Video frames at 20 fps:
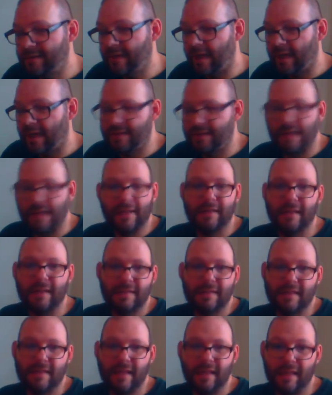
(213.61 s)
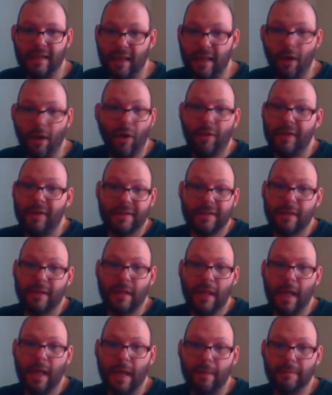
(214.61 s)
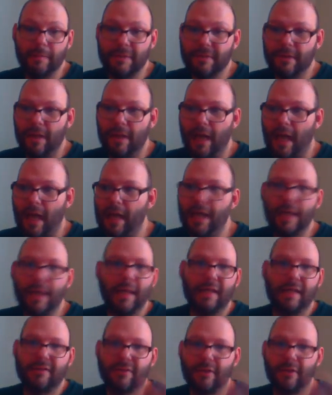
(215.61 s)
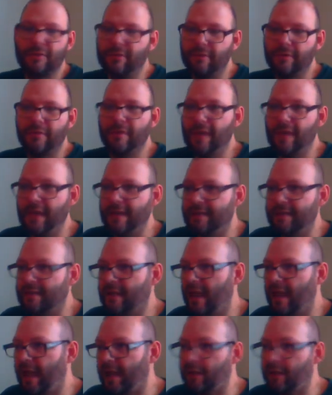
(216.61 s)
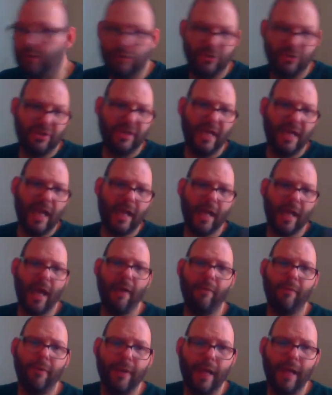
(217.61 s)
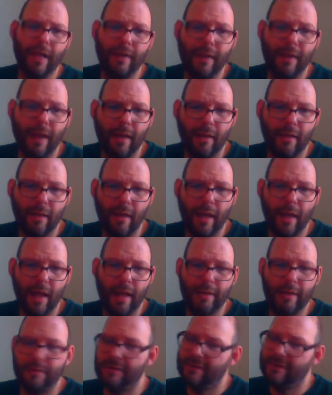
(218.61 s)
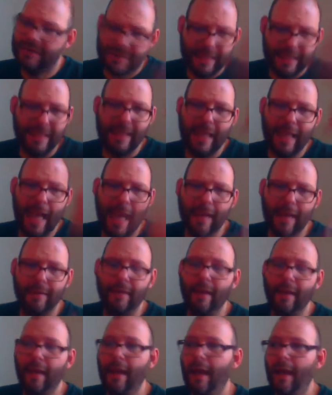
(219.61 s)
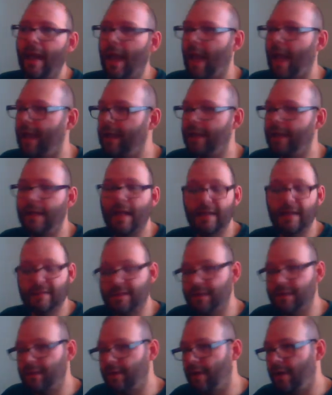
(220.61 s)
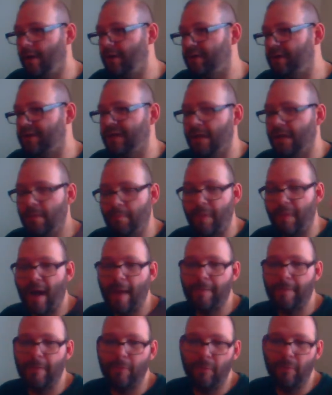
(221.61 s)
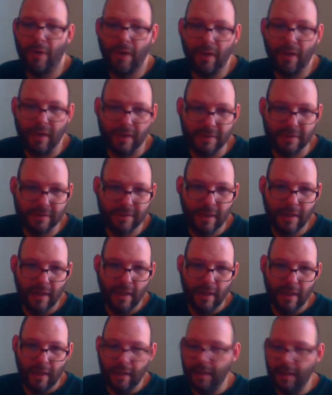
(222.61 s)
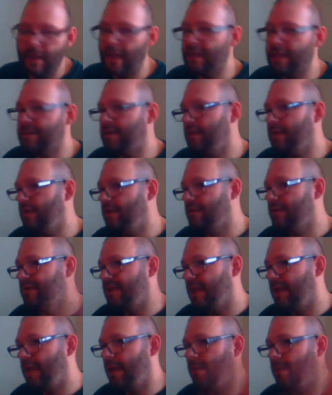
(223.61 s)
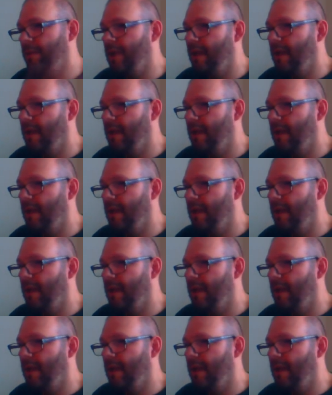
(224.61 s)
think they see, they get all these clips, and then they start doing these, like, you see that guy run that yellow light, you see that? And then the next thing you know, you see him popping wheelies. The next thing you see him